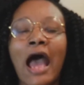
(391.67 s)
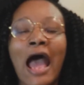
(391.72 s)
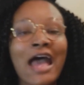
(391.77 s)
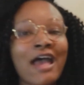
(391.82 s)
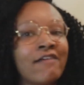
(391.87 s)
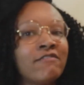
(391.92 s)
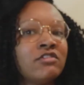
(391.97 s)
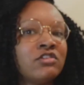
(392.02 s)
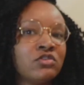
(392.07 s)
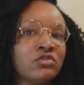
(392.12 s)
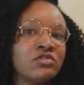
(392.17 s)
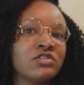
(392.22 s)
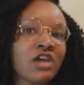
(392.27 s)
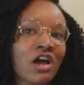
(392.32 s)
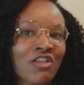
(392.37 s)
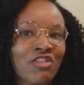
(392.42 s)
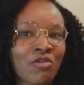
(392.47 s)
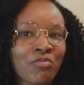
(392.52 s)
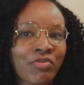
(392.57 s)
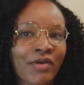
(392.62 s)
I've
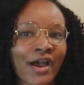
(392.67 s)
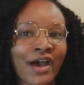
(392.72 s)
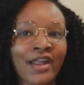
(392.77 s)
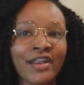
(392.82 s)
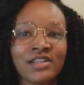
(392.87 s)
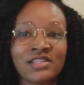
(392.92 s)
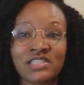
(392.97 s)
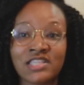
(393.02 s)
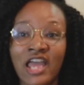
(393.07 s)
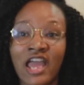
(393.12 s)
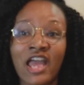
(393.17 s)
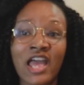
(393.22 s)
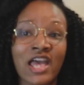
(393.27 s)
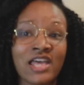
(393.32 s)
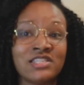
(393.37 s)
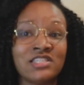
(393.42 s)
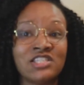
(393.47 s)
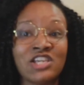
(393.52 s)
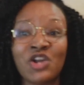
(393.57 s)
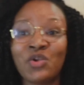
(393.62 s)
used other products that
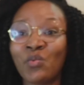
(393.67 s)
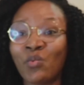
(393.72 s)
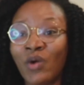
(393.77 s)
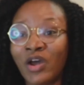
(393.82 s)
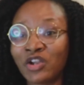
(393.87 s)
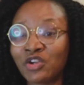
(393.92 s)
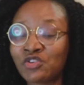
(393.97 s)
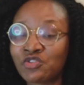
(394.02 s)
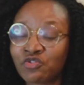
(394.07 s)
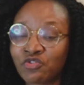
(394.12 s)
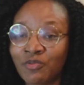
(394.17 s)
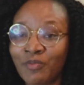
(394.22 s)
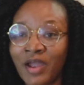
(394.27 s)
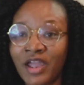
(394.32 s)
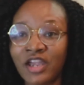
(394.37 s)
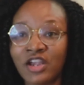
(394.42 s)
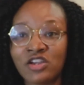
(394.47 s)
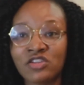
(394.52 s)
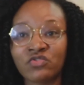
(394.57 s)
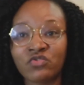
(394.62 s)
has done wonders for
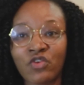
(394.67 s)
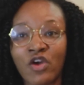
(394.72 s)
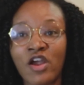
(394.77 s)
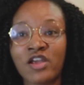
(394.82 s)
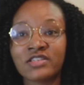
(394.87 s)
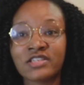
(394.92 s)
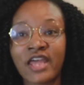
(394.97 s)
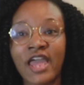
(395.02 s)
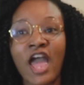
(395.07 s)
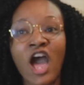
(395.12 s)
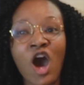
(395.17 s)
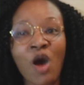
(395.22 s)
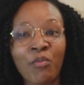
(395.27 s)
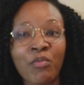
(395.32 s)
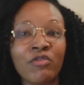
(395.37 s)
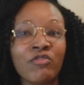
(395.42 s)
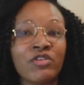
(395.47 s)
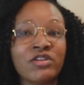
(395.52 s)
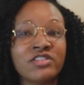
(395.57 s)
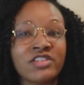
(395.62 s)
my hair as far as like
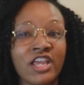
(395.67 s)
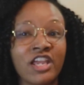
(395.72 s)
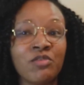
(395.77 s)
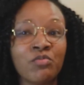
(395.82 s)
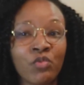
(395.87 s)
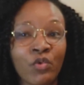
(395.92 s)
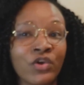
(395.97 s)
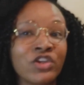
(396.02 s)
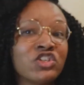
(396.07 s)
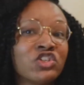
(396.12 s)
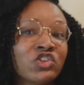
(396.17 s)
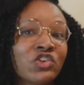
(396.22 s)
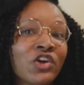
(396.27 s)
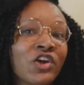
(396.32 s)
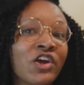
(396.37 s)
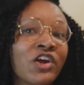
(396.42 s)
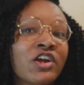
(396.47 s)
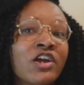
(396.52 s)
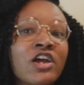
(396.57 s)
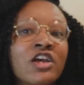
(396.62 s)
helping retain
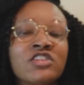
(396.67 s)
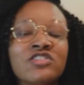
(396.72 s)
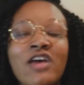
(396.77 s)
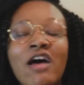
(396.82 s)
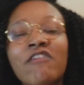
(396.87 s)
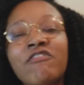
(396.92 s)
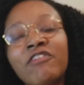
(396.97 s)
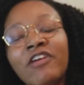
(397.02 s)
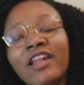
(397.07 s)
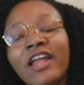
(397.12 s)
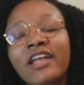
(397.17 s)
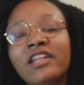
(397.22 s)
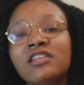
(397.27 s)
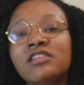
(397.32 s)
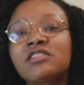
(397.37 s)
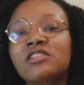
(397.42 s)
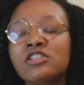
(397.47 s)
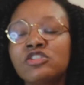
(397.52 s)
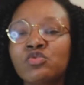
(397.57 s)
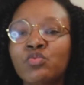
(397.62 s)
moisture. So I feel like
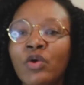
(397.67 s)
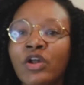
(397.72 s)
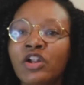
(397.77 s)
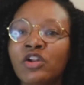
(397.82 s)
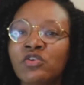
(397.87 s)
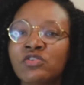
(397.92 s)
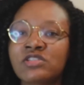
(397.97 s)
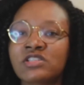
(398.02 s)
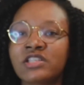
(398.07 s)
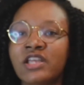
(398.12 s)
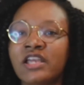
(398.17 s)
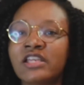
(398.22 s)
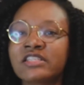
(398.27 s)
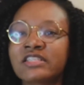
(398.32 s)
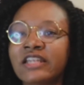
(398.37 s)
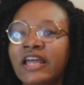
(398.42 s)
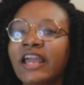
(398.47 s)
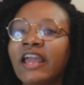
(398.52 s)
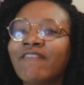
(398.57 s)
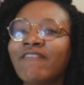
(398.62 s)
this is one of those
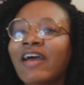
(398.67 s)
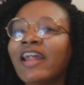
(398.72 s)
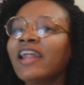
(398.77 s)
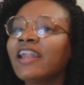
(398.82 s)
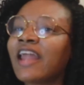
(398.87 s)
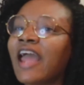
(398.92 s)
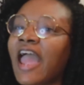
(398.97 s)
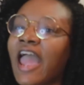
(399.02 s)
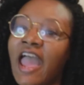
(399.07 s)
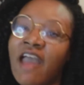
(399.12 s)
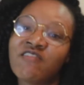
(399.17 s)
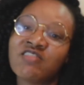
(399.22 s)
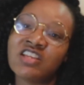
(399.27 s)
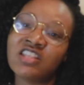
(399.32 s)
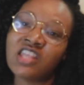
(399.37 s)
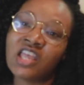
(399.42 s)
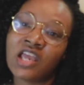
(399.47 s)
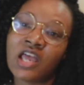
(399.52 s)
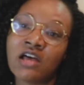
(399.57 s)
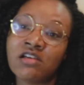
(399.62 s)
things, like if I didn't have
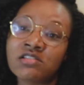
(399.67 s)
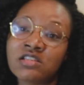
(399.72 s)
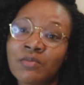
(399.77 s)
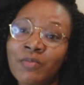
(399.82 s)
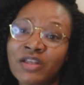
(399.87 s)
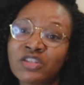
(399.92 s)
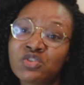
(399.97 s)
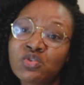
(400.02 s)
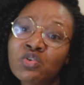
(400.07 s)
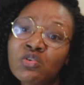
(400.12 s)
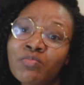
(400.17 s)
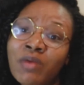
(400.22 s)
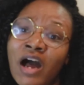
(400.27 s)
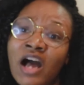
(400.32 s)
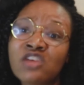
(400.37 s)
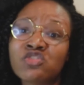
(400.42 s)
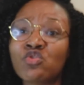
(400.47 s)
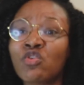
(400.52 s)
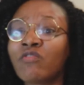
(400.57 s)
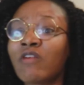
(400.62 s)
anything else in my
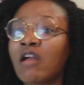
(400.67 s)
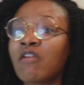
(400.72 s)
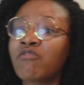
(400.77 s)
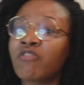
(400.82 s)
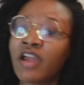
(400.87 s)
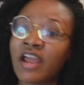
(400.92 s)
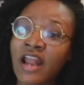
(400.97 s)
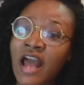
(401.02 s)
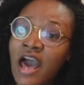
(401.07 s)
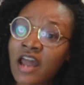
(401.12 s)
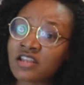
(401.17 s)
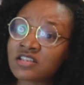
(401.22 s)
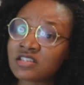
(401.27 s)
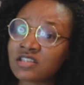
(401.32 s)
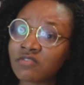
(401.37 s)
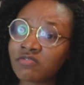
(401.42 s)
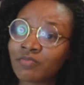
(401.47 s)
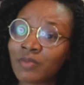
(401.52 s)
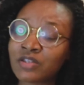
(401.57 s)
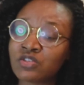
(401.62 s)
toolbox or if I ran out of
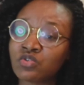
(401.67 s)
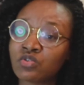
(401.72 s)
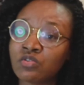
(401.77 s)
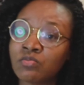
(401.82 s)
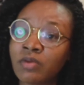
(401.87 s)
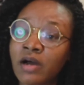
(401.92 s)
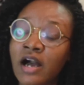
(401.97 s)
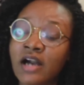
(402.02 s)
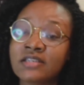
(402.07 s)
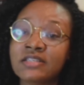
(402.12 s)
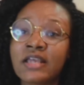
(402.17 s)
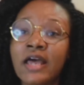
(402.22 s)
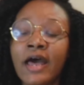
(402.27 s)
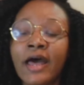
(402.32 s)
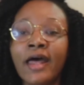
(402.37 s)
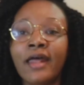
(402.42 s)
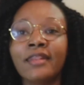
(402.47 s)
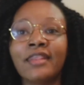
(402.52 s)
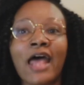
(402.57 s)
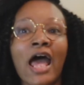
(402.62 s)
stuff in my toolbox,
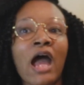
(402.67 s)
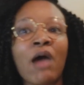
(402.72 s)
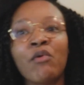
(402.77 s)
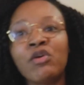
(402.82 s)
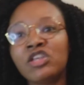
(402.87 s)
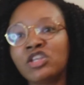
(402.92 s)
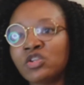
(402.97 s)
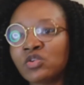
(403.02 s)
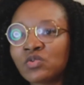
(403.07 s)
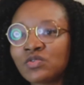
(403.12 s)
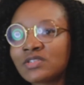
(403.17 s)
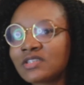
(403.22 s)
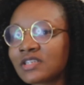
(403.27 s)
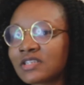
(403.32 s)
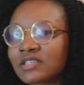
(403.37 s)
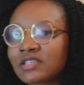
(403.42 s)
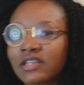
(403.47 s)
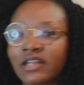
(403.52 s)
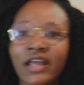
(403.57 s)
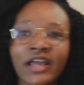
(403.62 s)
that I would use
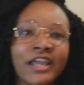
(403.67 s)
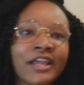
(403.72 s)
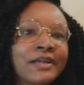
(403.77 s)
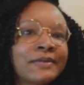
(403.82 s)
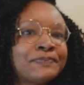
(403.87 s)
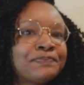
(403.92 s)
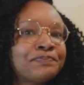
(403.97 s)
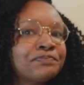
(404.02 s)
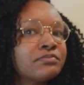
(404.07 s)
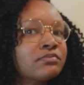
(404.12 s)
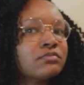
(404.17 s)
this like